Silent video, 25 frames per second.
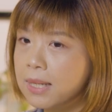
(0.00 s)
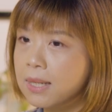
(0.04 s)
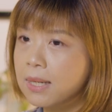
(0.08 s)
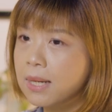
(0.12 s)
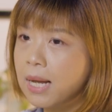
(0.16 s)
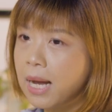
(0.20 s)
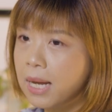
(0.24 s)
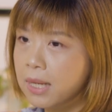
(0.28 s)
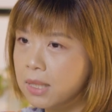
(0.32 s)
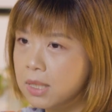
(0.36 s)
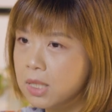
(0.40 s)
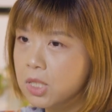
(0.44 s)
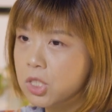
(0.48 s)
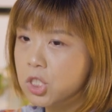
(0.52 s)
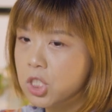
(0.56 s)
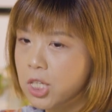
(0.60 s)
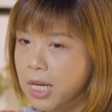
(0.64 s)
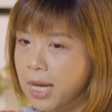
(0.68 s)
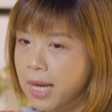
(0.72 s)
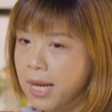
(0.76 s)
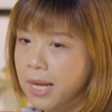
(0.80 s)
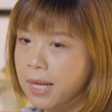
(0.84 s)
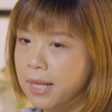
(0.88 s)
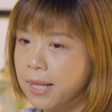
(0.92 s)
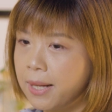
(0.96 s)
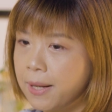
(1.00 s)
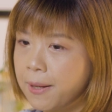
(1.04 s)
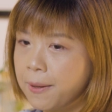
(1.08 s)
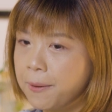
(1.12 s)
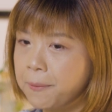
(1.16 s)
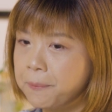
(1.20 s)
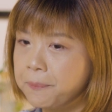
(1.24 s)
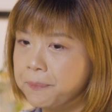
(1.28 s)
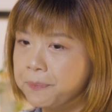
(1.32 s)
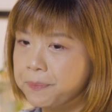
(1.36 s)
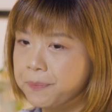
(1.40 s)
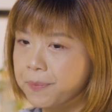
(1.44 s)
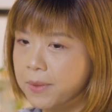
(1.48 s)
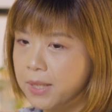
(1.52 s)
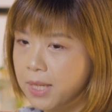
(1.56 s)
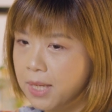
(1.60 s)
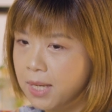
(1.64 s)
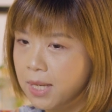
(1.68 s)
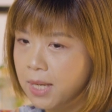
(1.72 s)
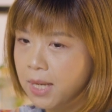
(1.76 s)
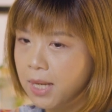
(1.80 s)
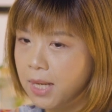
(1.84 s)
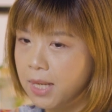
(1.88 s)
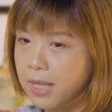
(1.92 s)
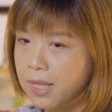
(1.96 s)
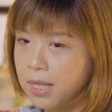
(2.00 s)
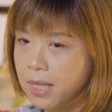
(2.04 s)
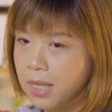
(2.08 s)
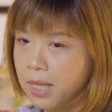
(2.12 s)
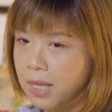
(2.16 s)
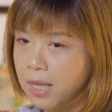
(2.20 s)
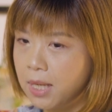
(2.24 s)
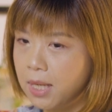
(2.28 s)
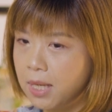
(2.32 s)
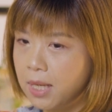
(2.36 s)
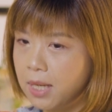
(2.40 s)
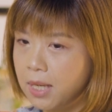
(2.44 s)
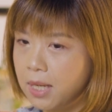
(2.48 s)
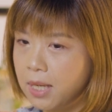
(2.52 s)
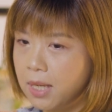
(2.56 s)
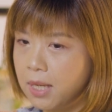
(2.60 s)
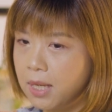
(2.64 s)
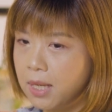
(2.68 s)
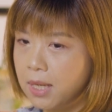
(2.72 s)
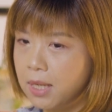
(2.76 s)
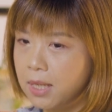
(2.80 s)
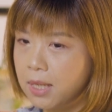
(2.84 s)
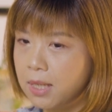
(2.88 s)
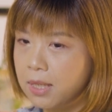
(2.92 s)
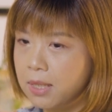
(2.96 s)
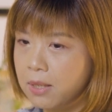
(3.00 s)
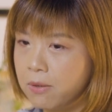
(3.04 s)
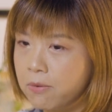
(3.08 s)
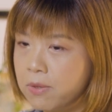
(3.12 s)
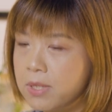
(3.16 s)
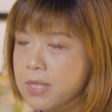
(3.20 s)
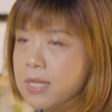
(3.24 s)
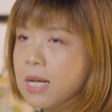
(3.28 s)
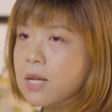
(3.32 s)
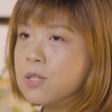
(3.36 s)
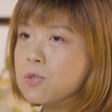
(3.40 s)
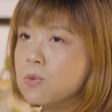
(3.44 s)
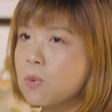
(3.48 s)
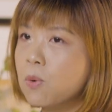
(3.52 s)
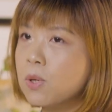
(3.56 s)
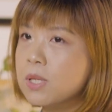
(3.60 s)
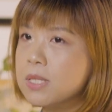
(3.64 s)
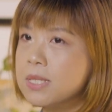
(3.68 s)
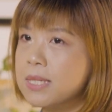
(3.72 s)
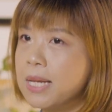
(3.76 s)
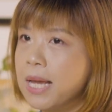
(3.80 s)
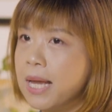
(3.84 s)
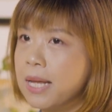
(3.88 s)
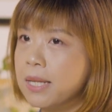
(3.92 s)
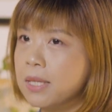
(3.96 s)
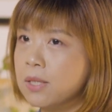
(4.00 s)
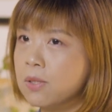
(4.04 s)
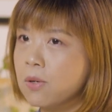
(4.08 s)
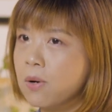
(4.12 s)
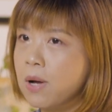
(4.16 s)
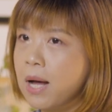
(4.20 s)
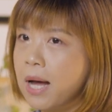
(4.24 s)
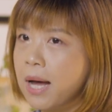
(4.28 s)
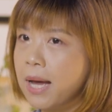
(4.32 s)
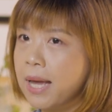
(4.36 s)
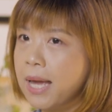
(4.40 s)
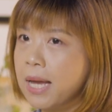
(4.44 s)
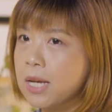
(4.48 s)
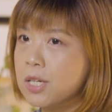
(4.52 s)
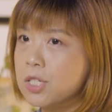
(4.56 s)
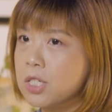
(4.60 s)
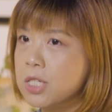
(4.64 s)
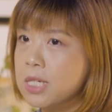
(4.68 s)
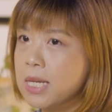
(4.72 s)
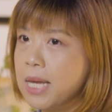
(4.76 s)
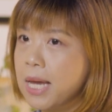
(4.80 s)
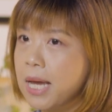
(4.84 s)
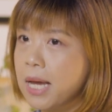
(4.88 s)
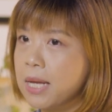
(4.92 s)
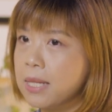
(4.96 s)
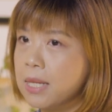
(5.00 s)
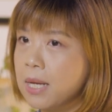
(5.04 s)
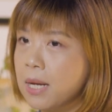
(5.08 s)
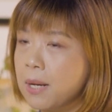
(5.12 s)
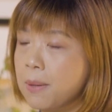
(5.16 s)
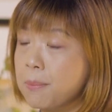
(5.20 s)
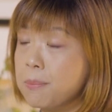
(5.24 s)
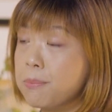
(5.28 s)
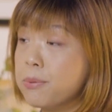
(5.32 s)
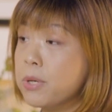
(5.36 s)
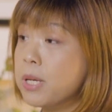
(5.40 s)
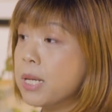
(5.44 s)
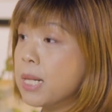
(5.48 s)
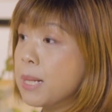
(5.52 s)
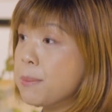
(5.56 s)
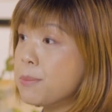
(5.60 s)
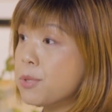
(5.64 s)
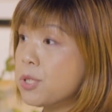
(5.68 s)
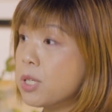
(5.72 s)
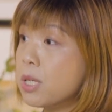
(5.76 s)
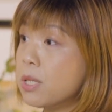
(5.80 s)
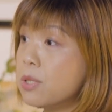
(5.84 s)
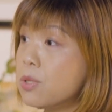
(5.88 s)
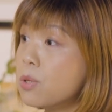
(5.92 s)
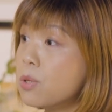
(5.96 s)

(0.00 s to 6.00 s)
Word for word: at the gynae check, um, uh, the results was that, you know, I actually had a uh, preeclampsia.